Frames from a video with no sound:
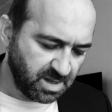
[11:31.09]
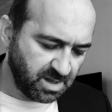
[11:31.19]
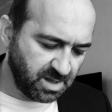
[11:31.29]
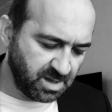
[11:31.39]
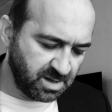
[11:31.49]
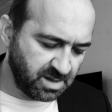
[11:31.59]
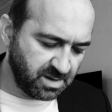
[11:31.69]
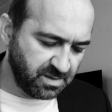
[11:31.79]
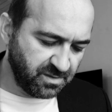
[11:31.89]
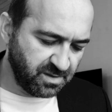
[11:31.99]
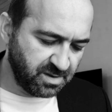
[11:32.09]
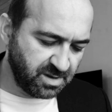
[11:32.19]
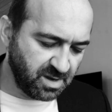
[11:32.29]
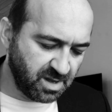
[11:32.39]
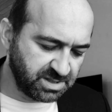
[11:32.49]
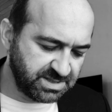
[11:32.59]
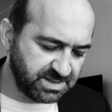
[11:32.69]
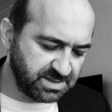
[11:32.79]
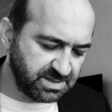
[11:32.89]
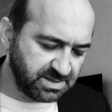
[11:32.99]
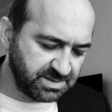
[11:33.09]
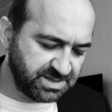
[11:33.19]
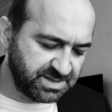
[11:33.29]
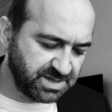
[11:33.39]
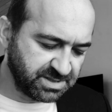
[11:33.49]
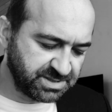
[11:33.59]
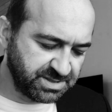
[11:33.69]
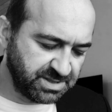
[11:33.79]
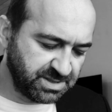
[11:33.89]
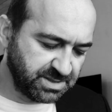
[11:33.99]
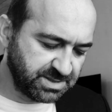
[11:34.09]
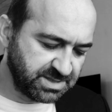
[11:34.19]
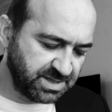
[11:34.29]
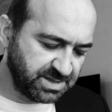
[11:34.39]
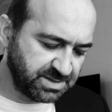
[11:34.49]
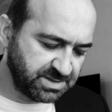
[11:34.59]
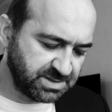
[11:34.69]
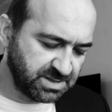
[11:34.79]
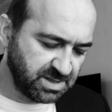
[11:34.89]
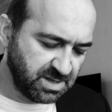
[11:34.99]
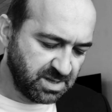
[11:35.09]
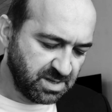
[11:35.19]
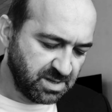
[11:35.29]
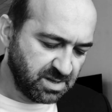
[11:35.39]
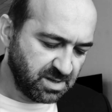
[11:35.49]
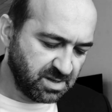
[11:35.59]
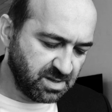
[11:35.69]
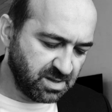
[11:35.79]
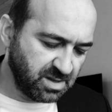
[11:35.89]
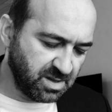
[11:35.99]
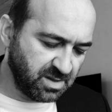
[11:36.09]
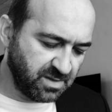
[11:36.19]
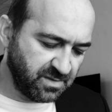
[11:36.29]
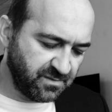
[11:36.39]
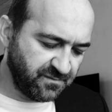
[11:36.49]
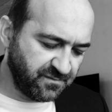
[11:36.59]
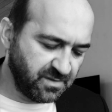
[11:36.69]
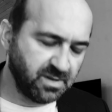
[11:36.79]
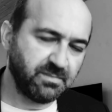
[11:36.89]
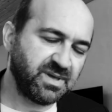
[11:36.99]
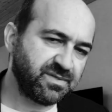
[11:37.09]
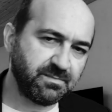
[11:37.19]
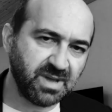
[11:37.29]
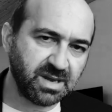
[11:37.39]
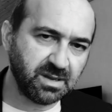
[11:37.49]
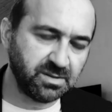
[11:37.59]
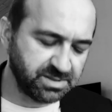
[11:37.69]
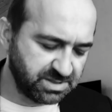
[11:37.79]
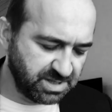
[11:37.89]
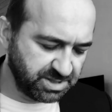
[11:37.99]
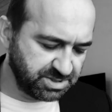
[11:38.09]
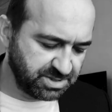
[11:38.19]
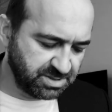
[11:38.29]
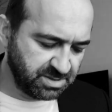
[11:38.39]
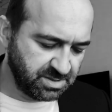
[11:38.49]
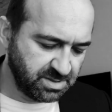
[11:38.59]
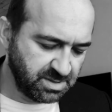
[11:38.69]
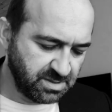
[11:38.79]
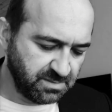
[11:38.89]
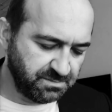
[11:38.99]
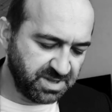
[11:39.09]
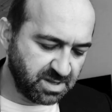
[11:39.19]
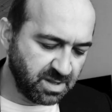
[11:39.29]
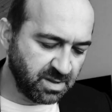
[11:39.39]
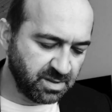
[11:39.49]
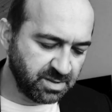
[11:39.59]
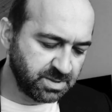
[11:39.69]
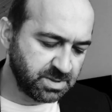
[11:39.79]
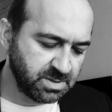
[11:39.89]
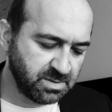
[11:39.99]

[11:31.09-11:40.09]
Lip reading: And they are not deducted in the sense of a mathematical deduction, because